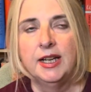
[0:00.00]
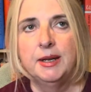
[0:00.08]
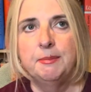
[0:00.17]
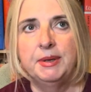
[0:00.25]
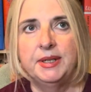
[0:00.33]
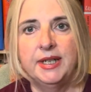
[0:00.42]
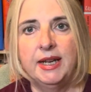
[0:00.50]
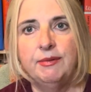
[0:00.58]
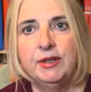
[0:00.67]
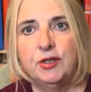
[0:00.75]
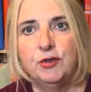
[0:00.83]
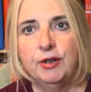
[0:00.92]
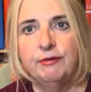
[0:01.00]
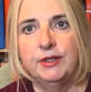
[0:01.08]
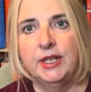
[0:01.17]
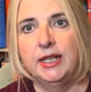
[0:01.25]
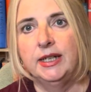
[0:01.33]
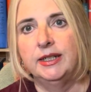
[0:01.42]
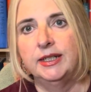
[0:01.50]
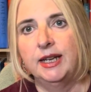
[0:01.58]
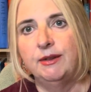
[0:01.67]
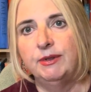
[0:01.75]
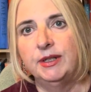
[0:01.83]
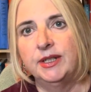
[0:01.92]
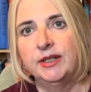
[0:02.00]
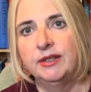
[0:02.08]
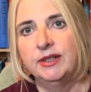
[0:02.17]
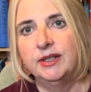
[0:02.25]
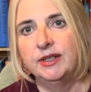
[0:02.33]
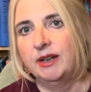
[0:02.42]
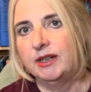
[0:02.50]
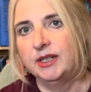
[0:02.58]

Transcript: But David is drifting. David has decided